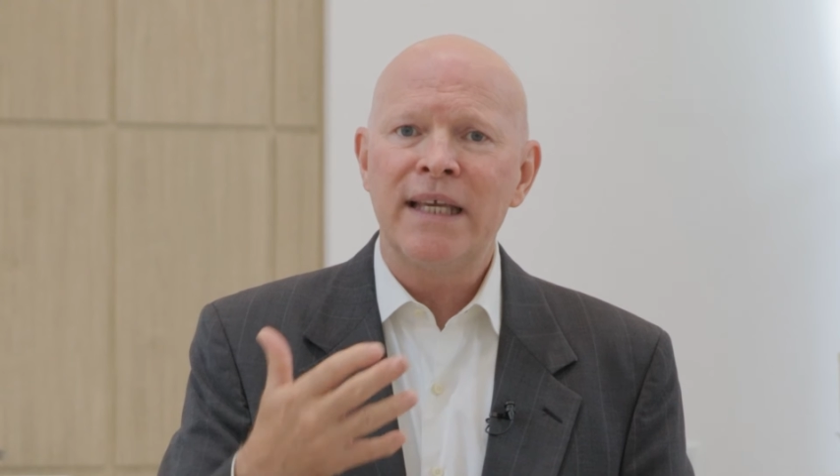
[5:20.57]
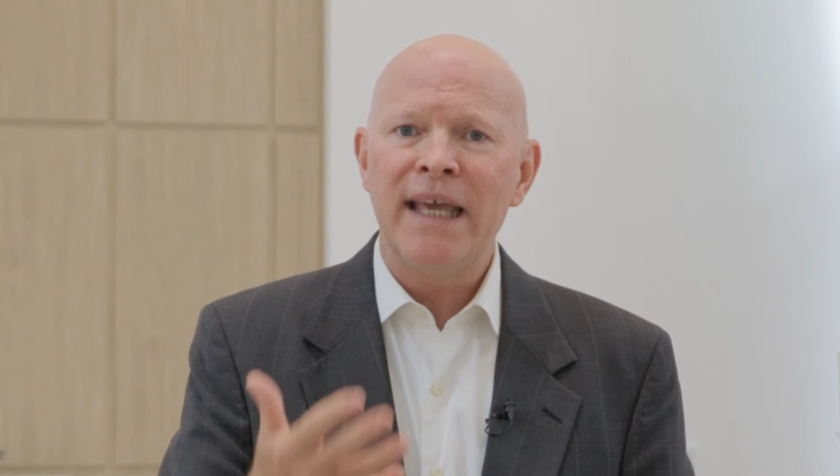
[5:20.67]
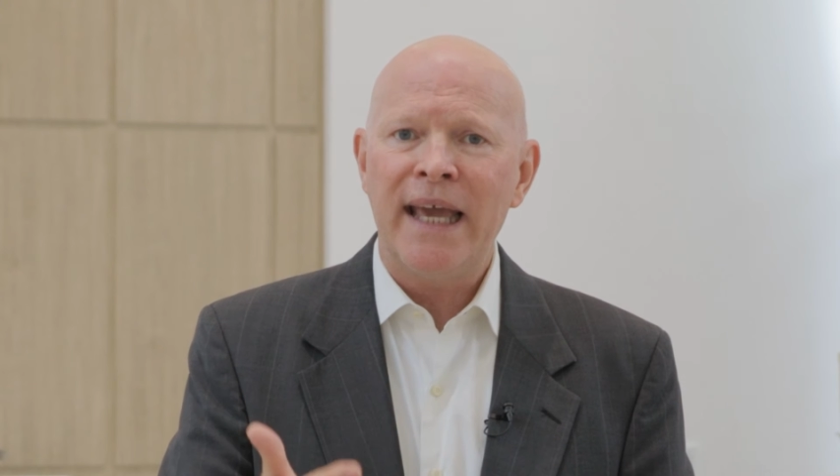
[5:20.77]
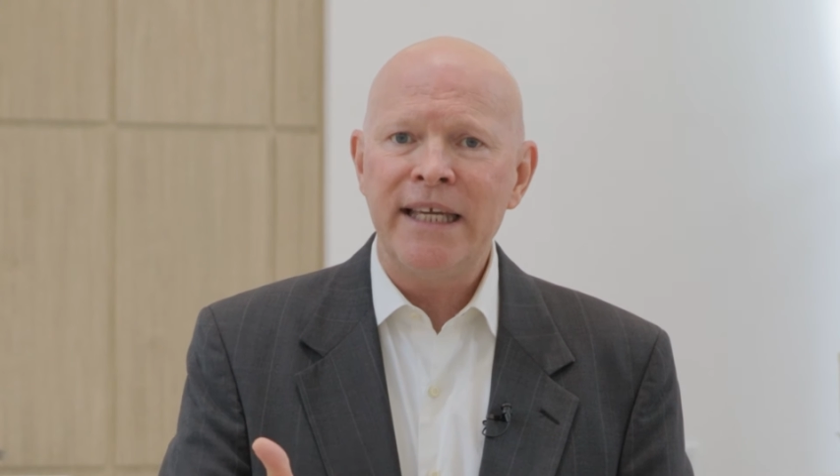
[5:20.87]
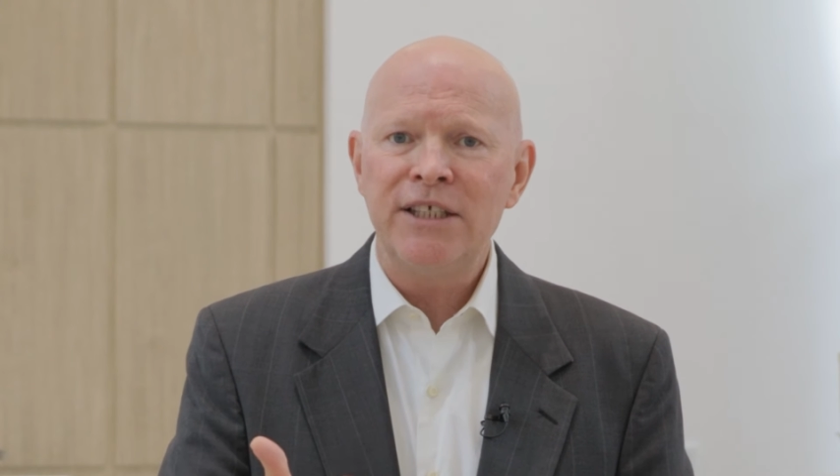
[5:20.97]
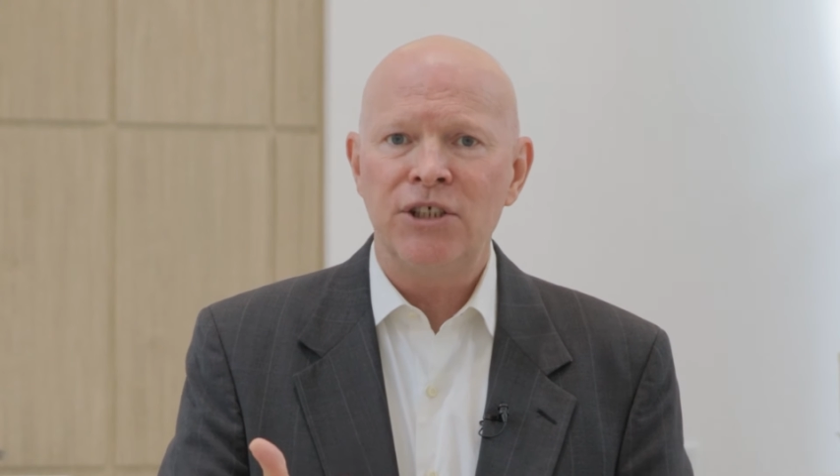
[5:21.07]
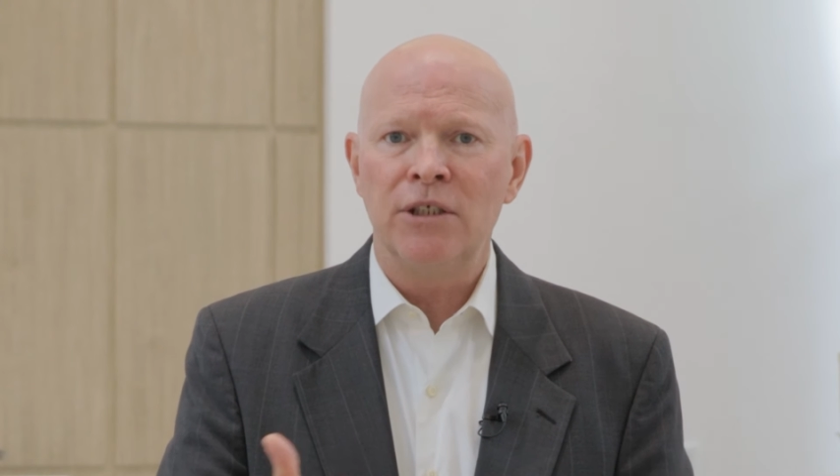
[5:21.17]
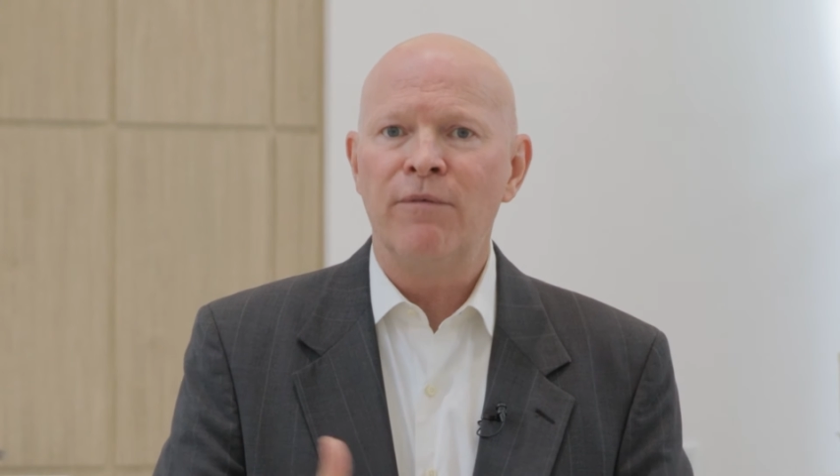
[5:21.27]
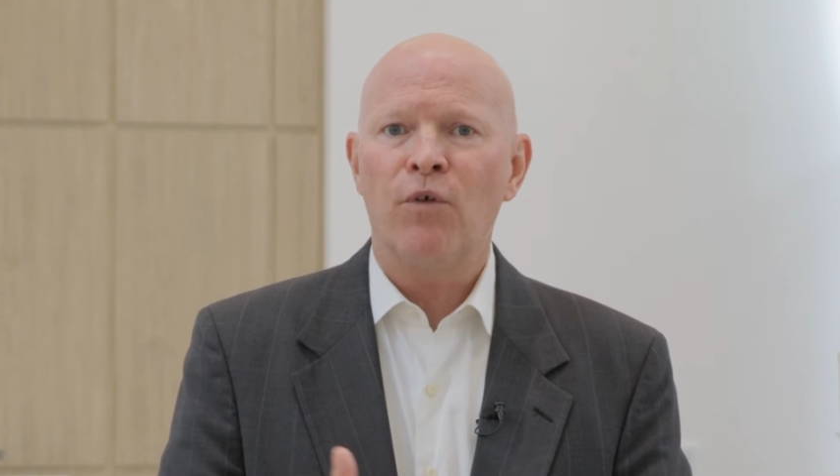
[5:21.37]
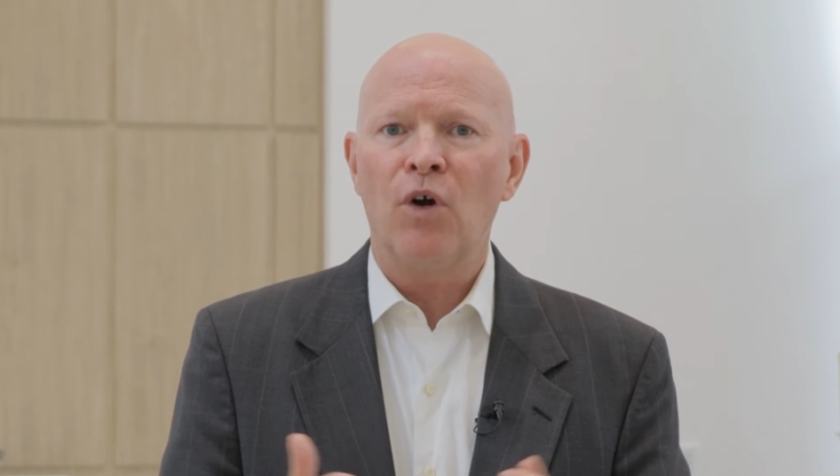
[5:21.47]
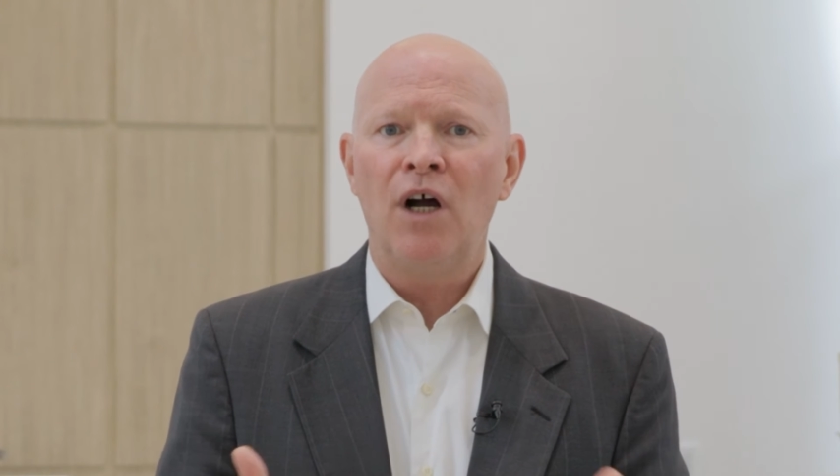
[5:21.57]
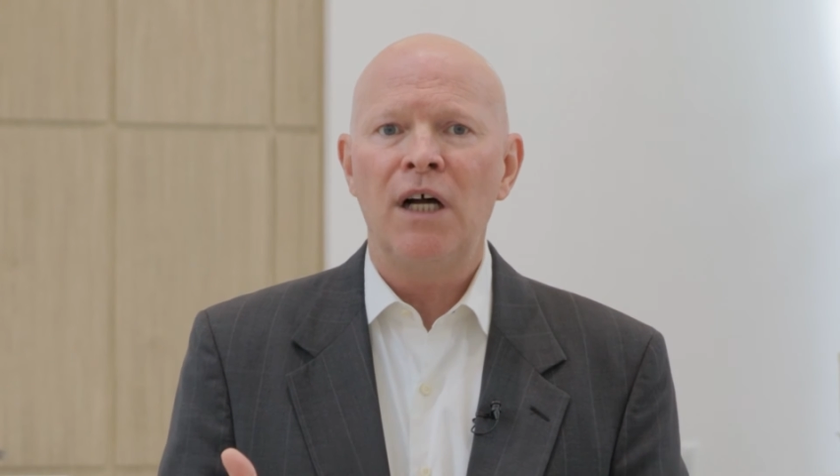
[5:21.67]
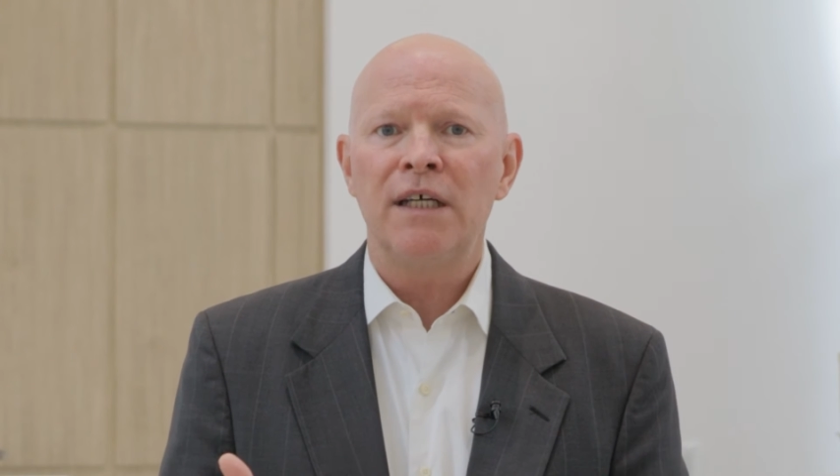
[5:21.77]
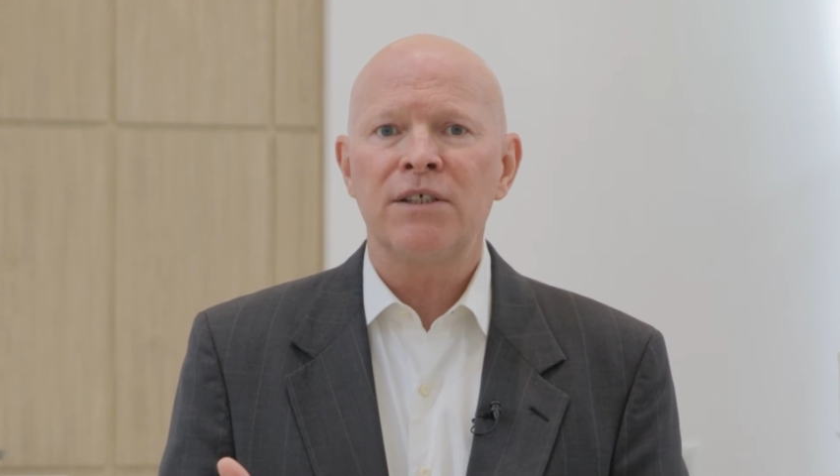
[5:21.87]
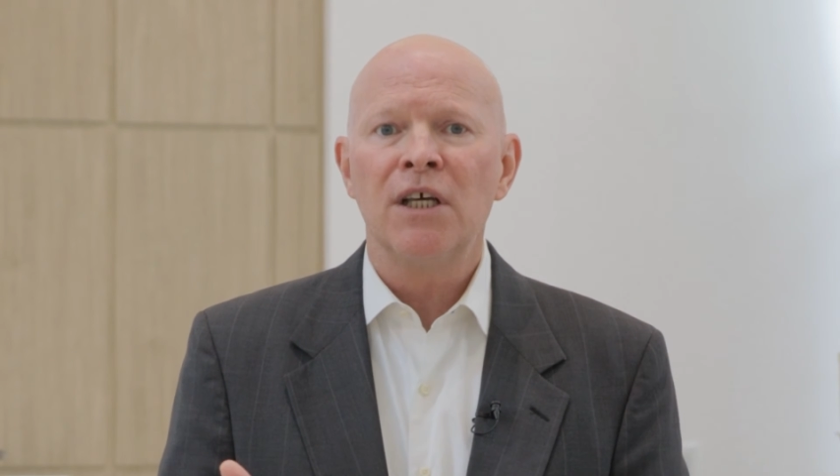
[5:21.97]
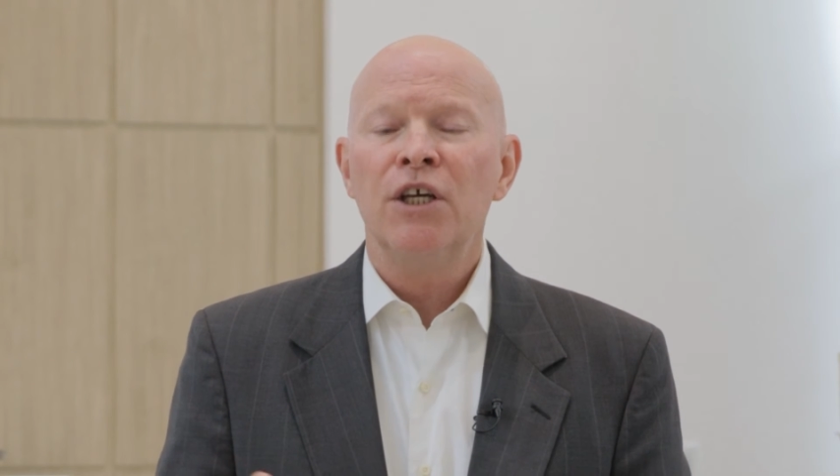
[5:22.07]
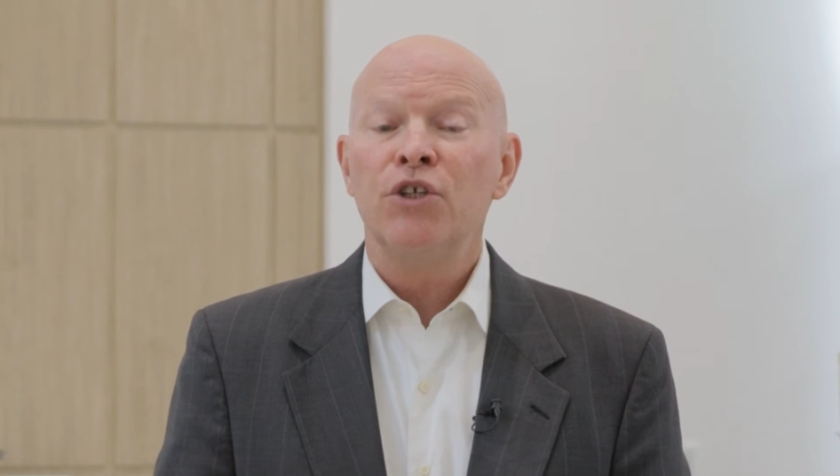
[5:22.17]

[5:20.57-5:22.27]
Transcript: occasion for us